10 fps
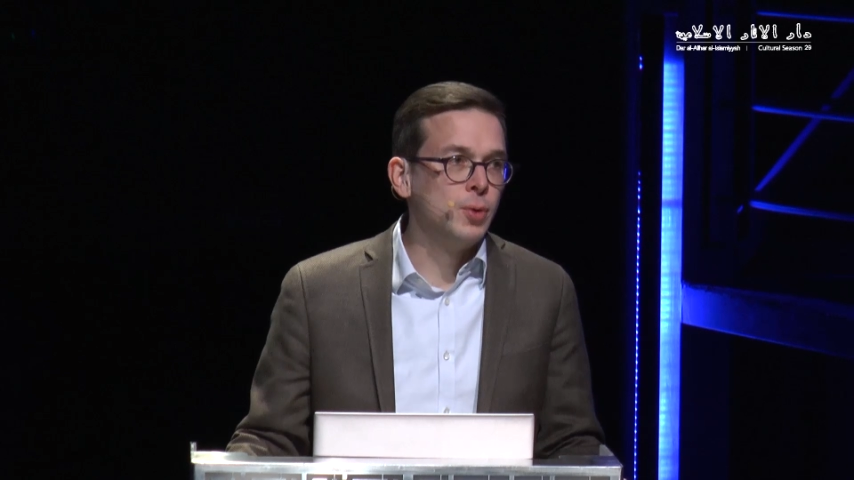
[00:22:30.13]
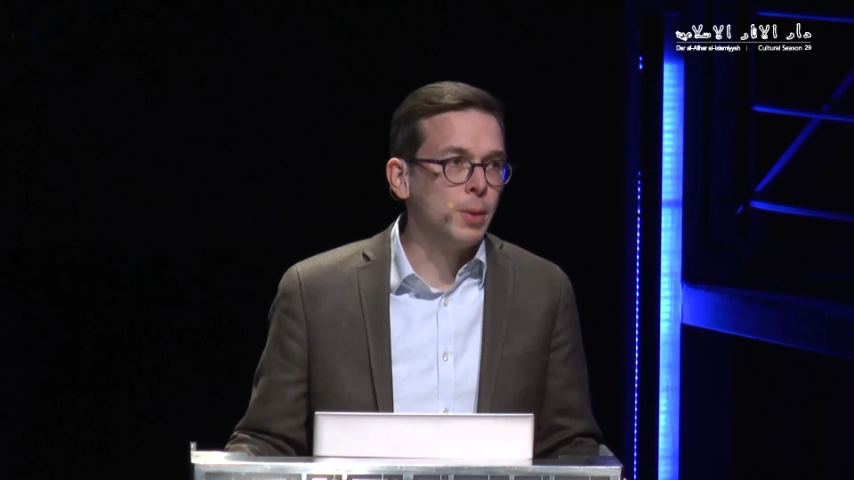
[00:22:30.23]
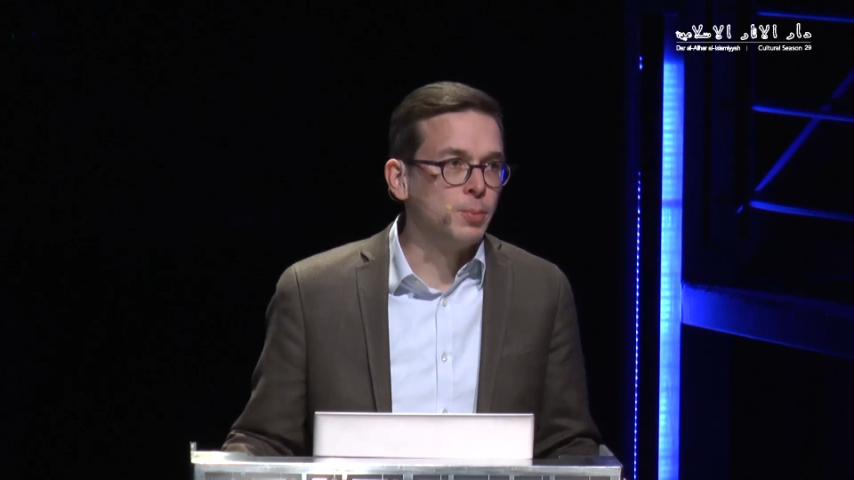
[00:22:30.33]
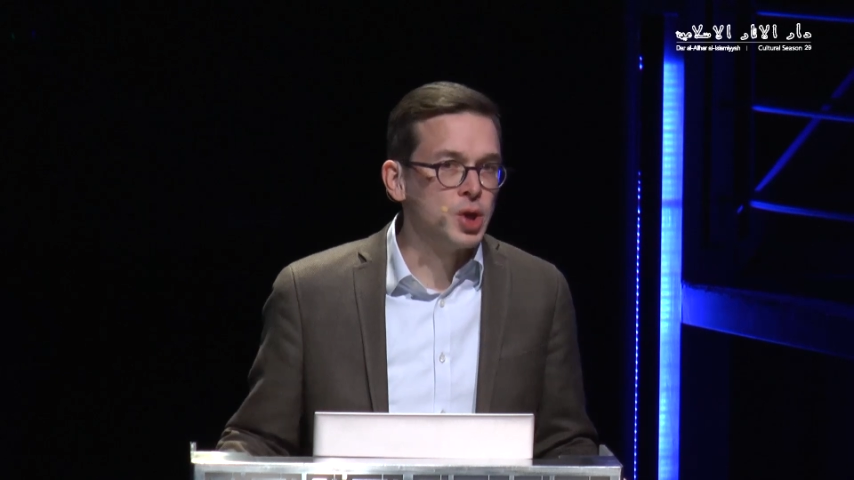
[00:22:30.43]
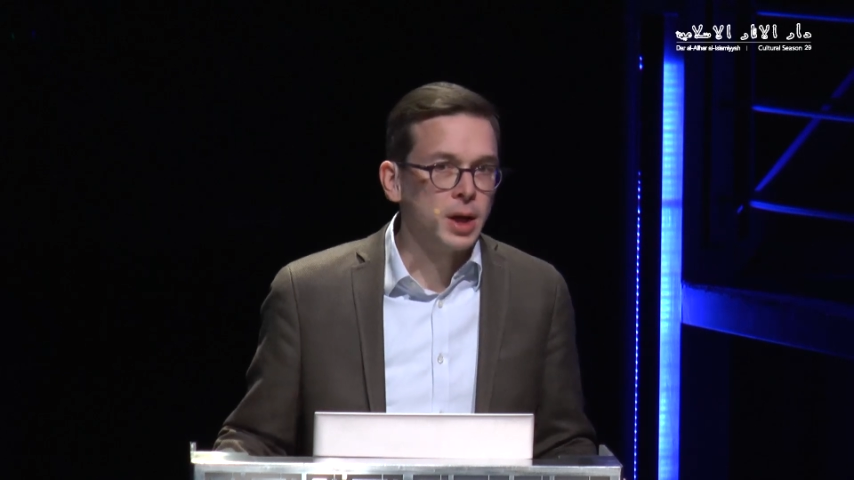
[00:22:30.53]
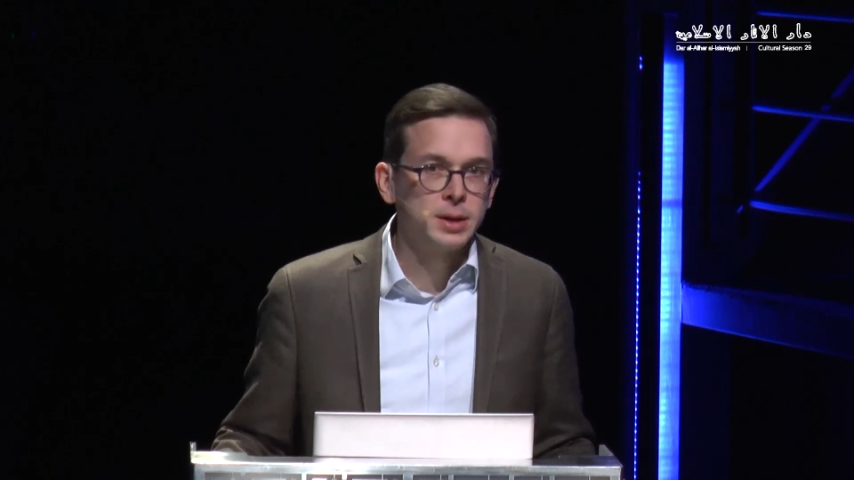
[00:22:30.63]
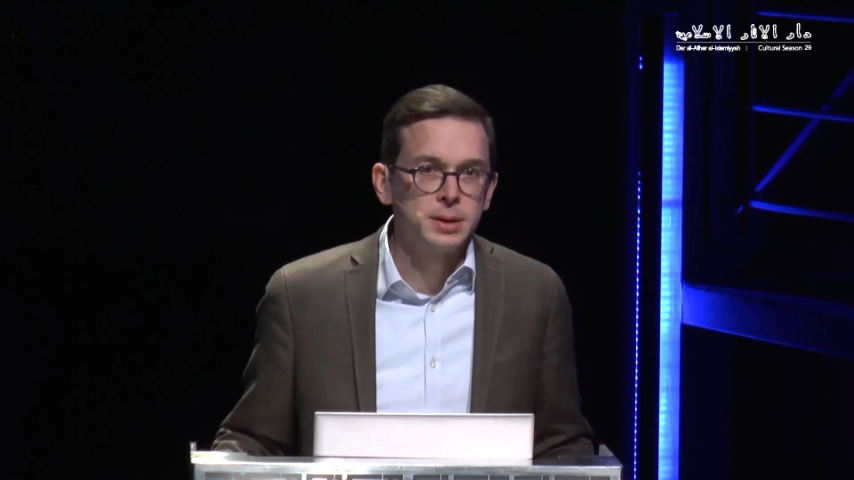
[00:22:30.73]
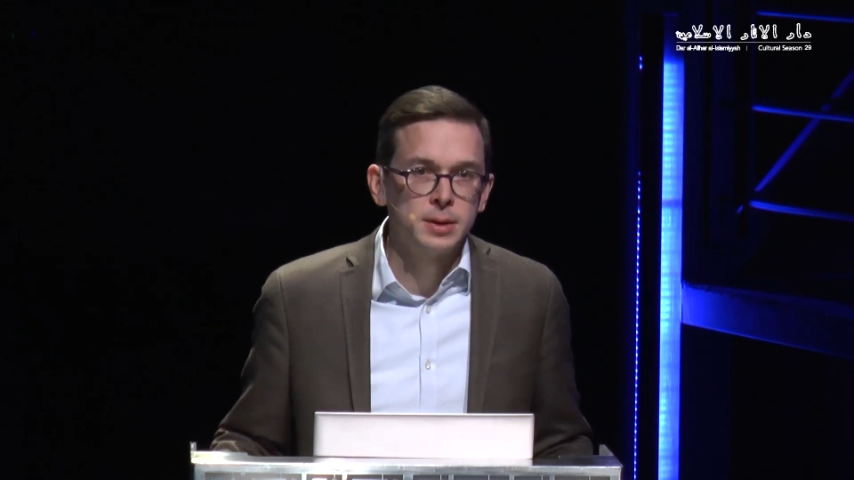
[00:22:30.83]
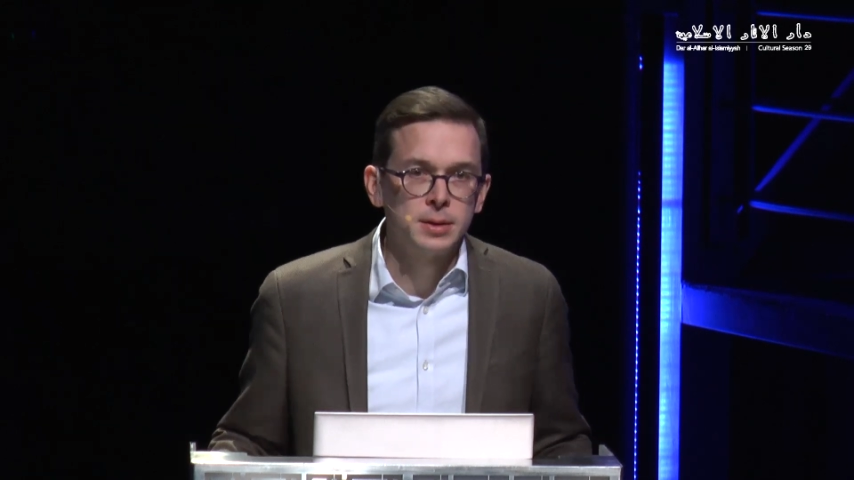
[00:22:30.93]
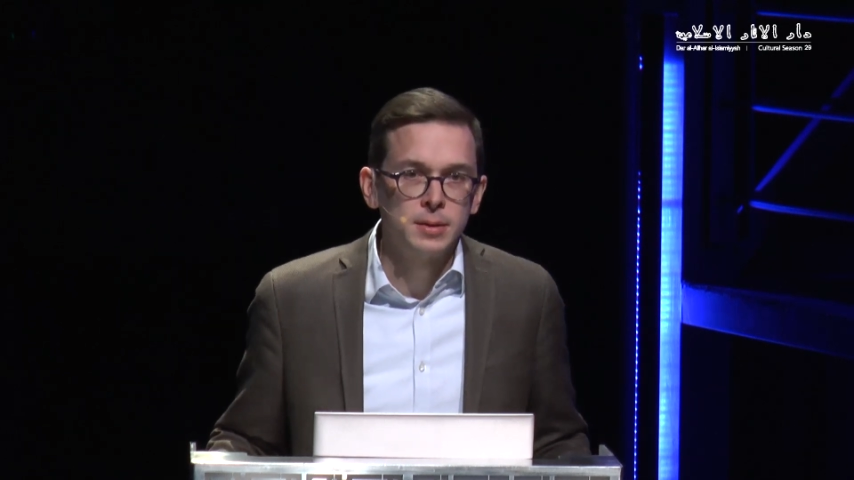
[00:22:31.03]

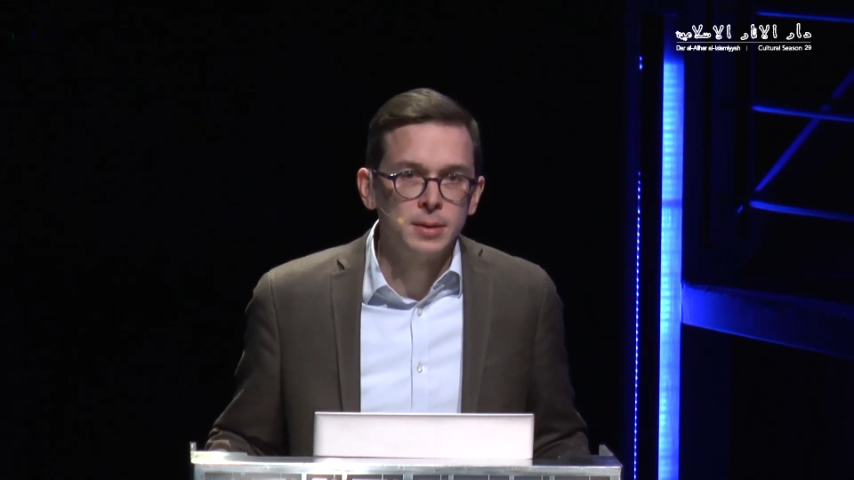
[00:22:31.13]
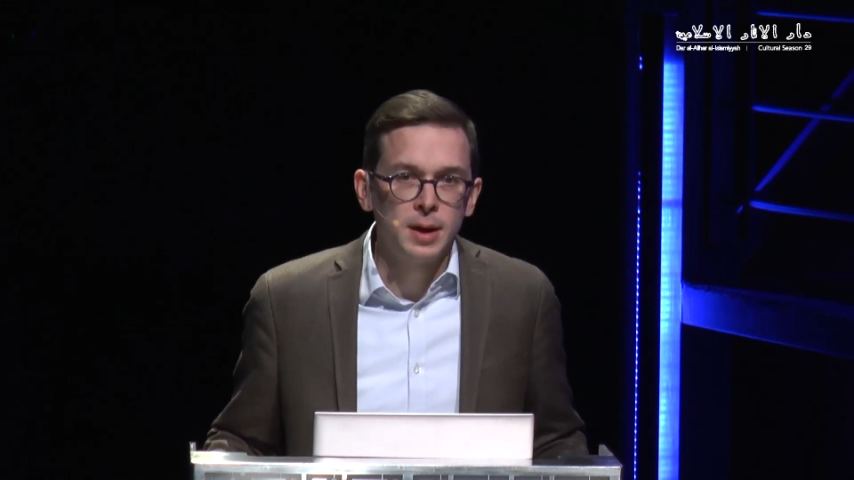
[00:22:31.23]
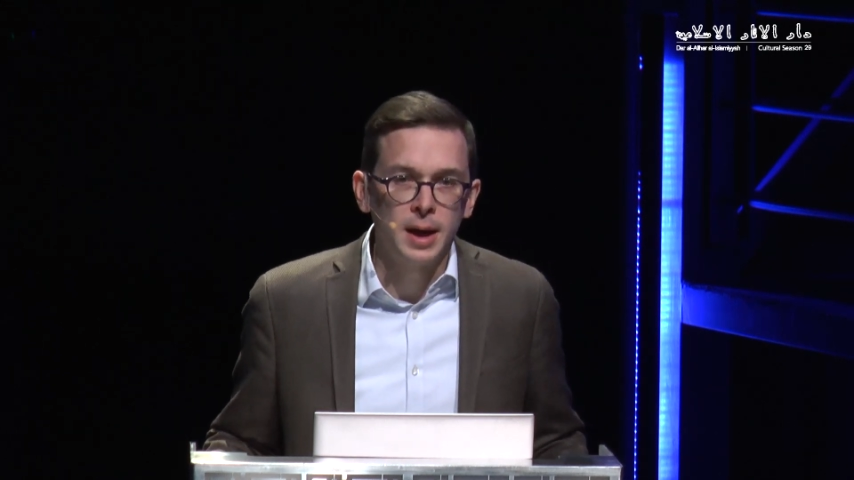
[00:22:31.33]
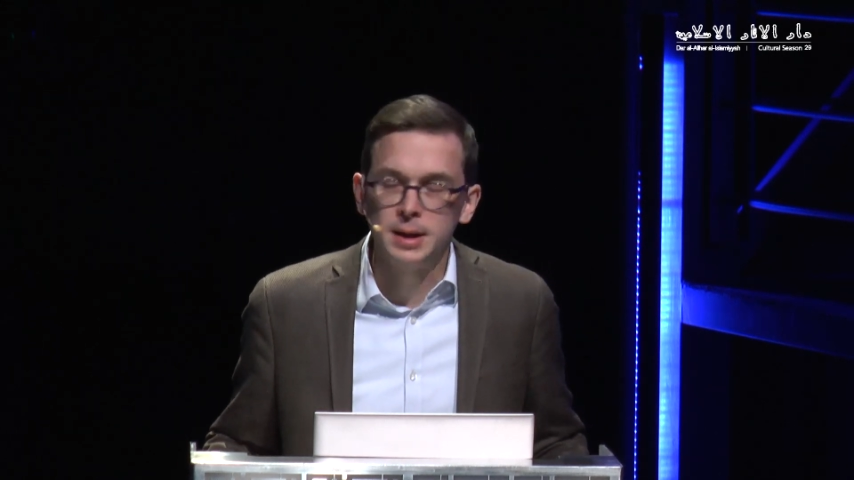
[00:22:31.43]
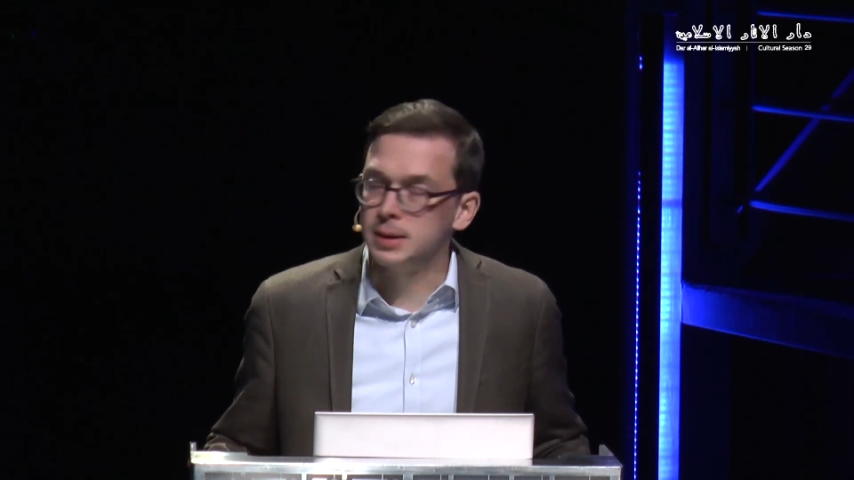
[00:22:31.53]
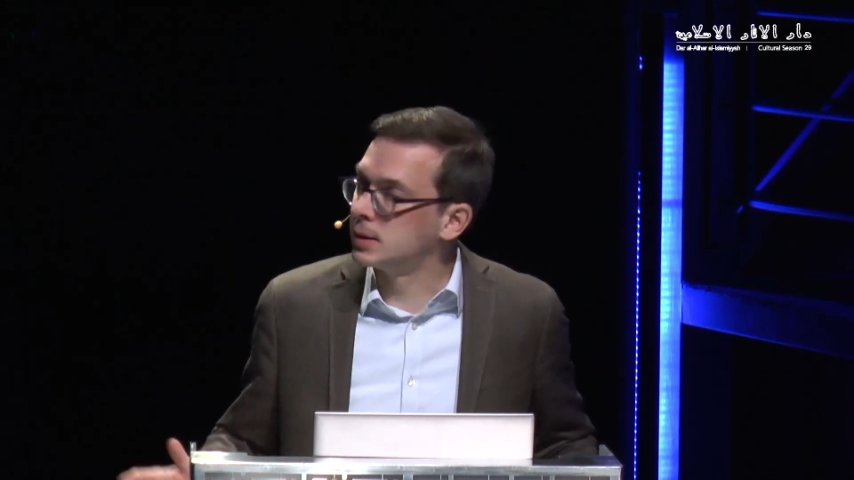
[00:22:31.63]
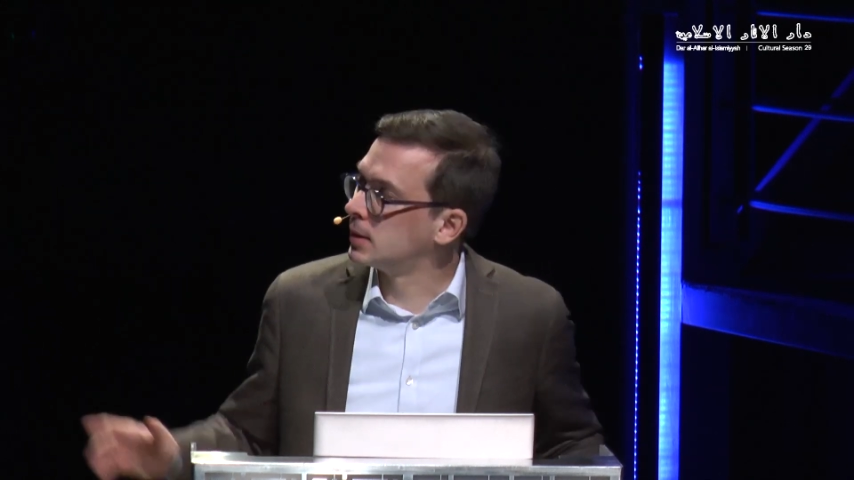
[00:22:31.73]
objects, and